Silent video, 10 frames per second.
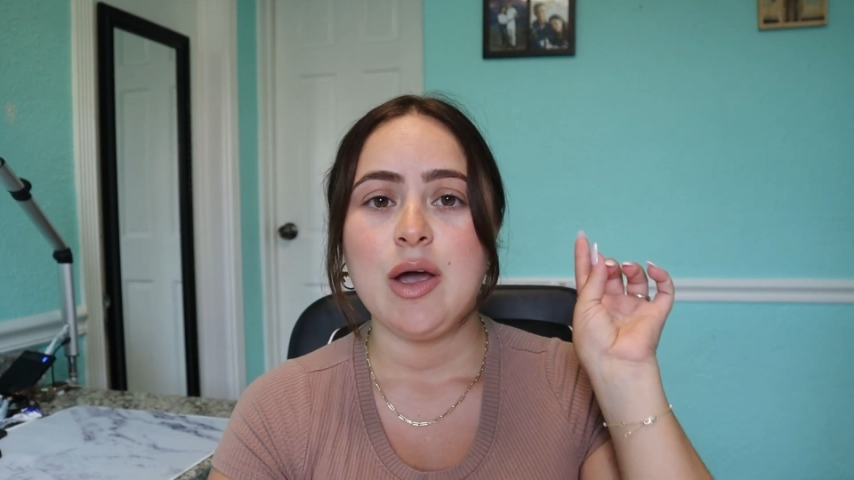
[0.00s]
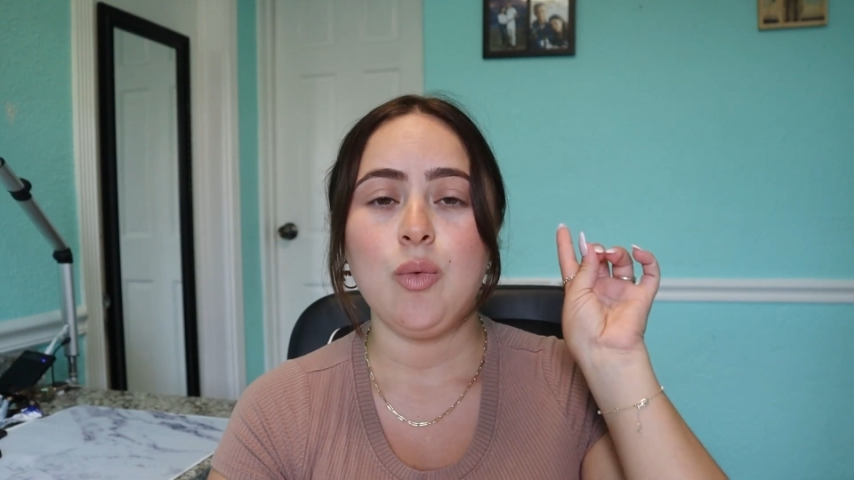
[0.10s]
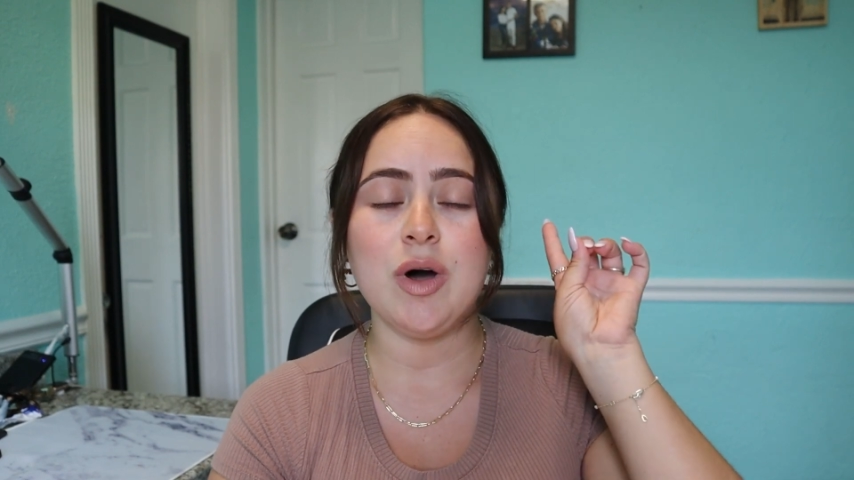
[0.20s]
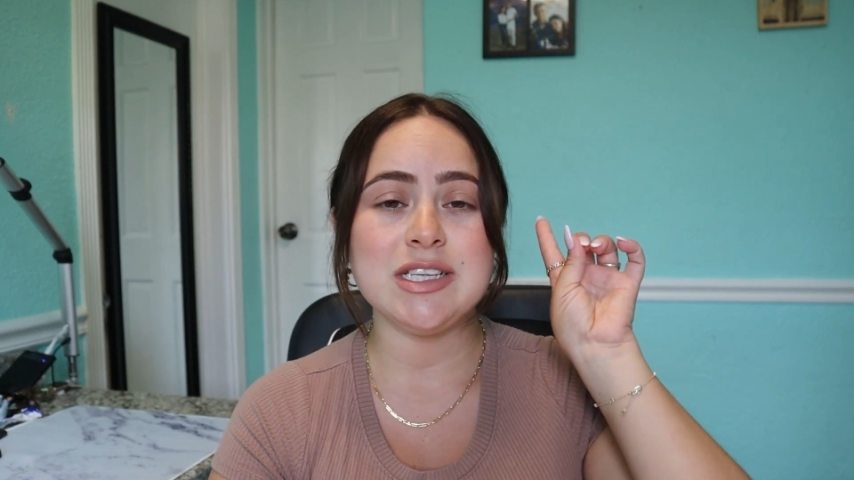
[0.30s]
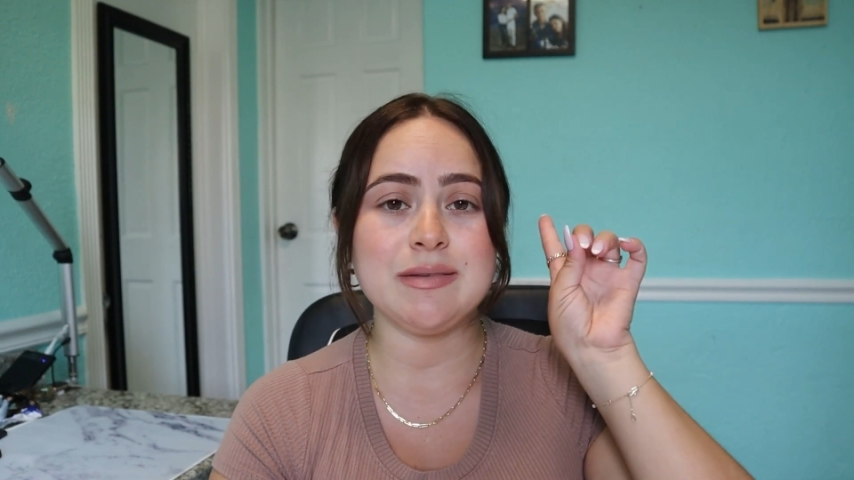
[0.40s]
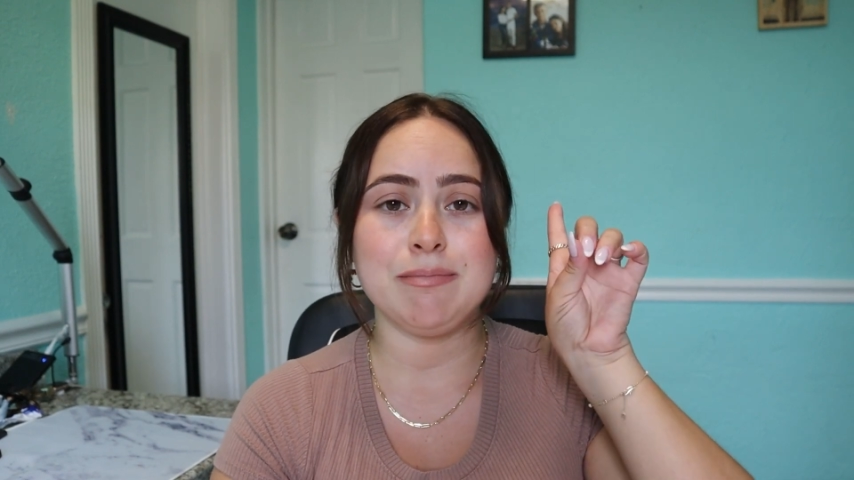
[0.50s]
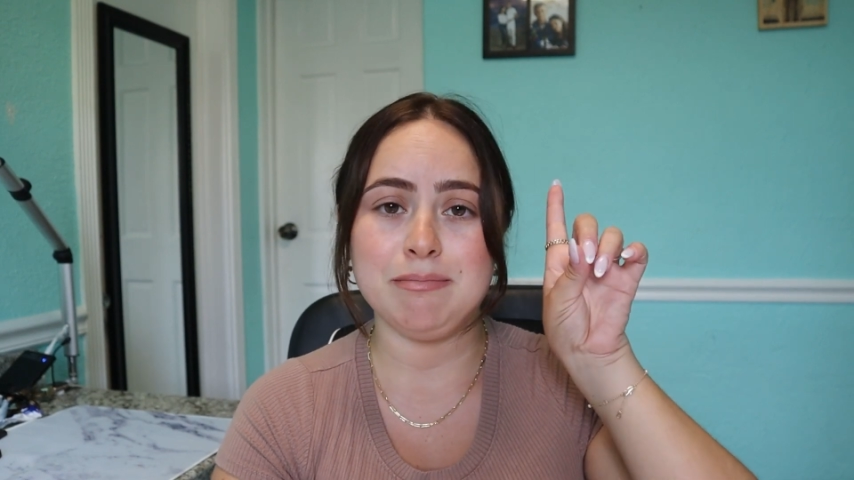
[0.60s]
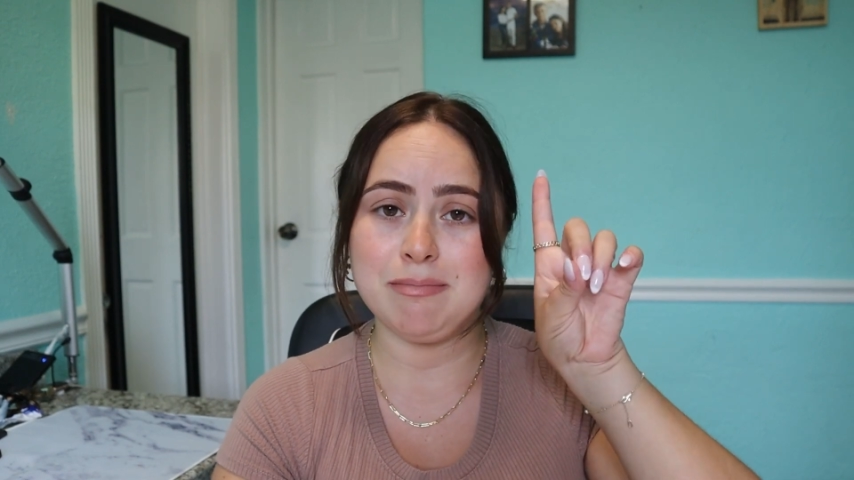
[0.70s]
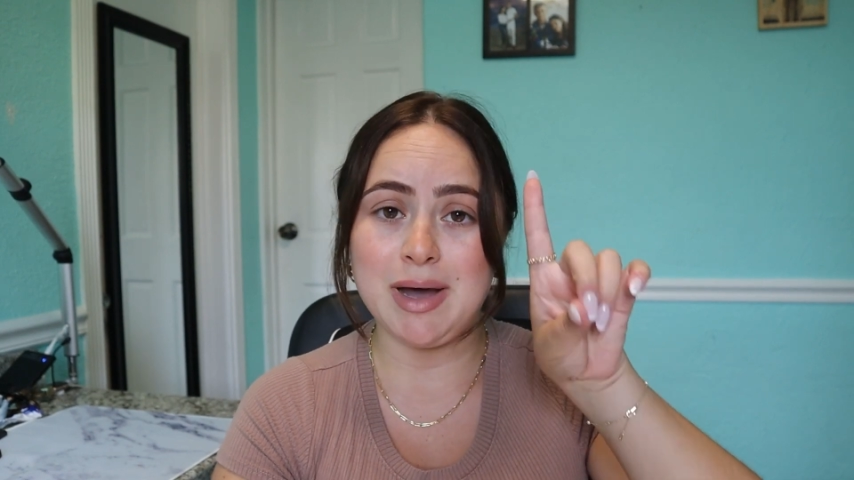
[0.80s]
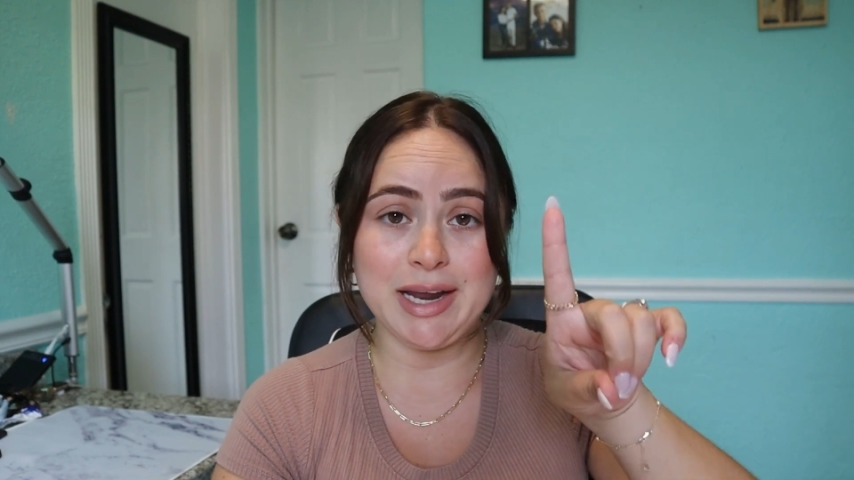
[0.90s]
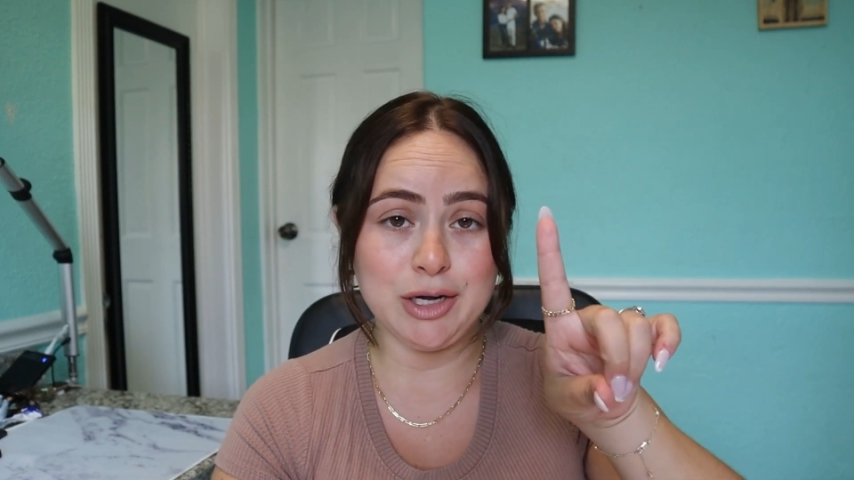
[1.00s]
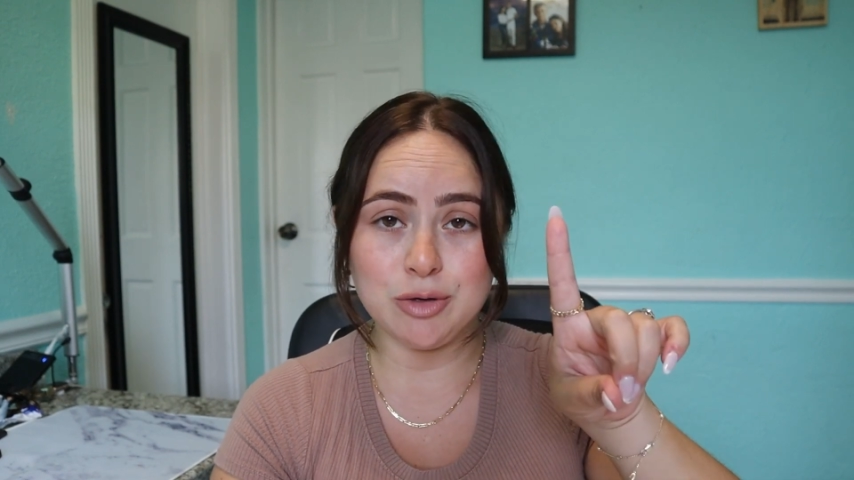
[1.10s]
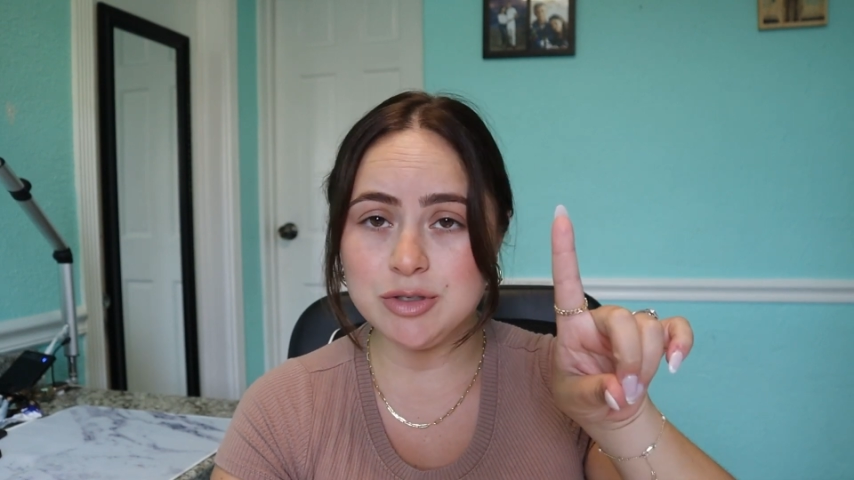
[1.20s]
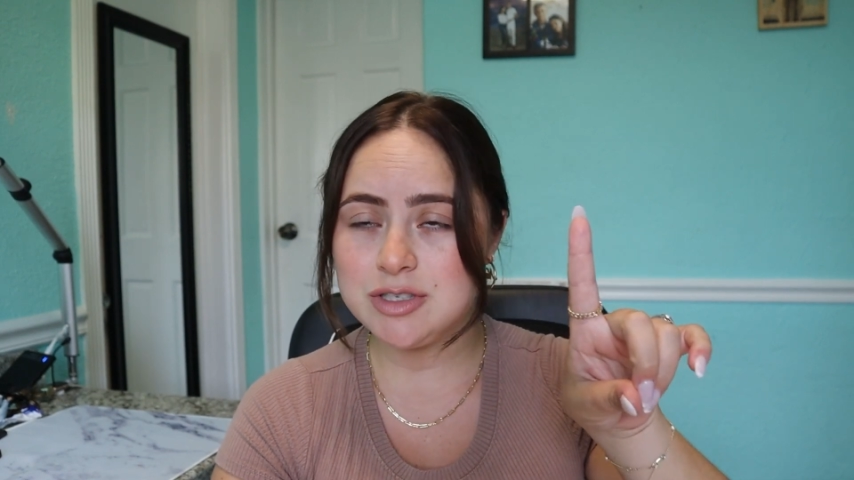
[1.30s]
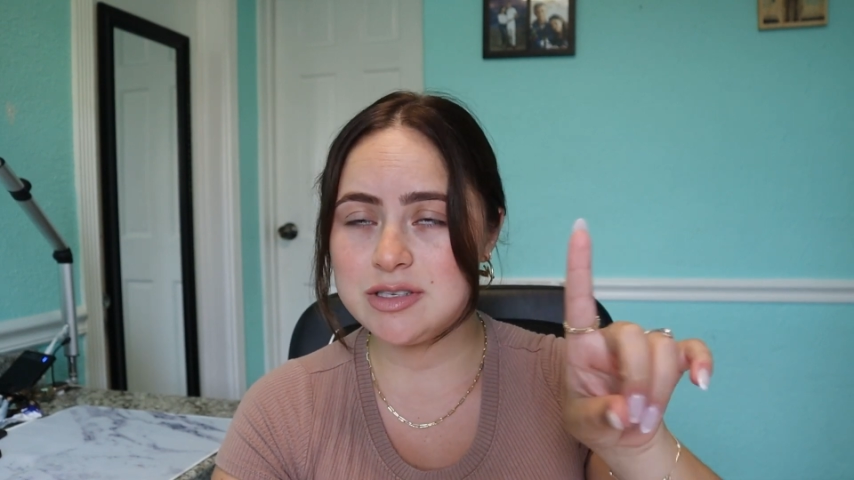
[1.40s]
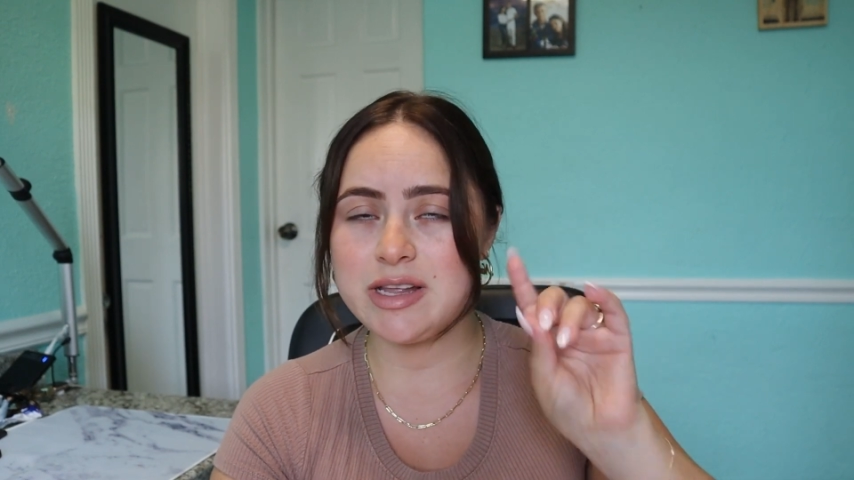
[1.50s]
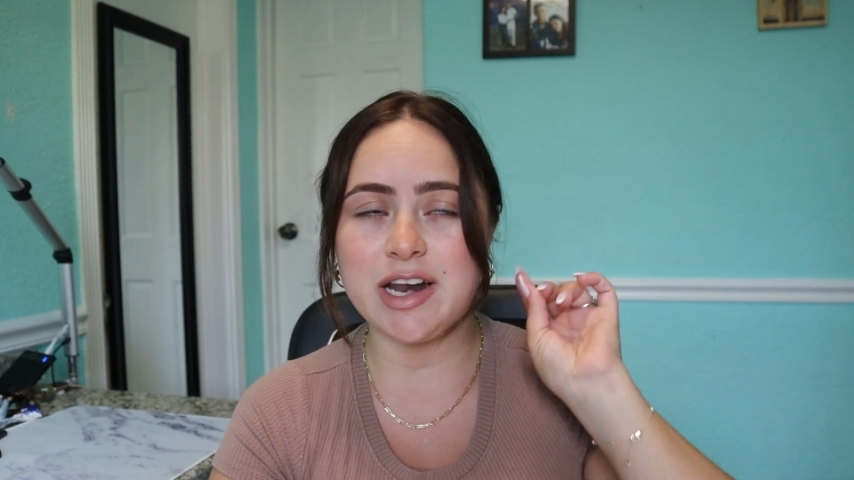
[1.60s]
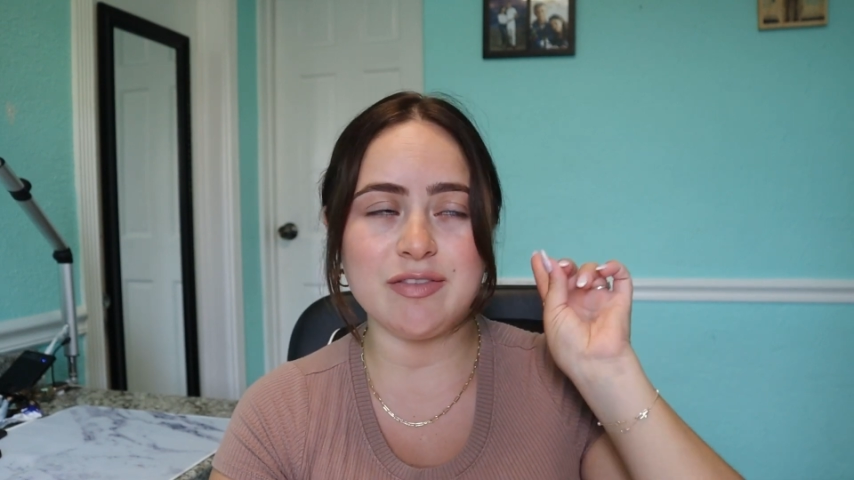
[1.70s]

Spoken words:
was my notes that